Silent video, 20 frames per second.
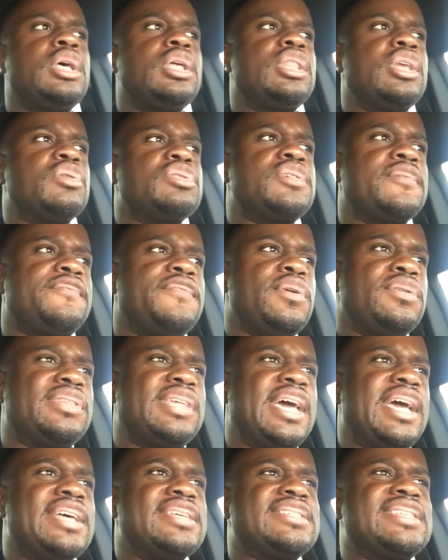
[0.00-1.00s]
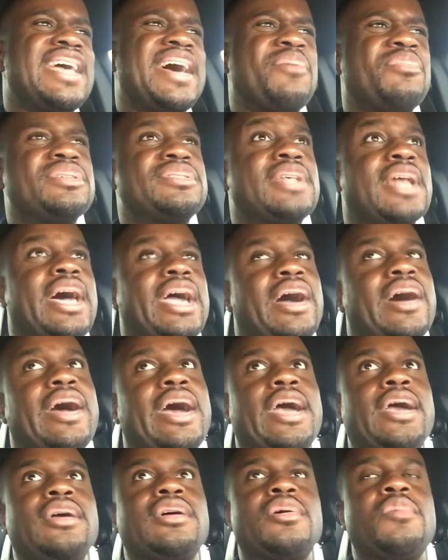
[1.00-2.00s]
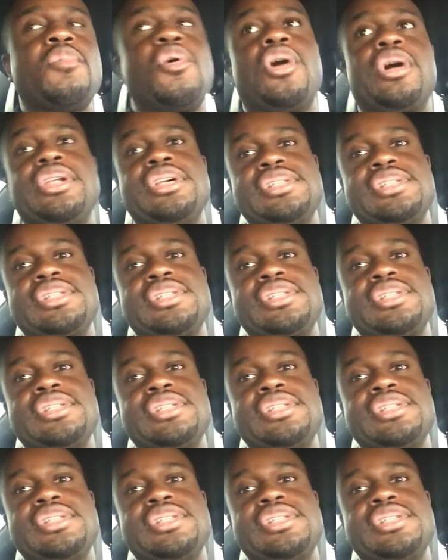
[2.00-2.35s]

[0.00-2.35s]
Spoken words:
There was a few things that was like, all right, come on,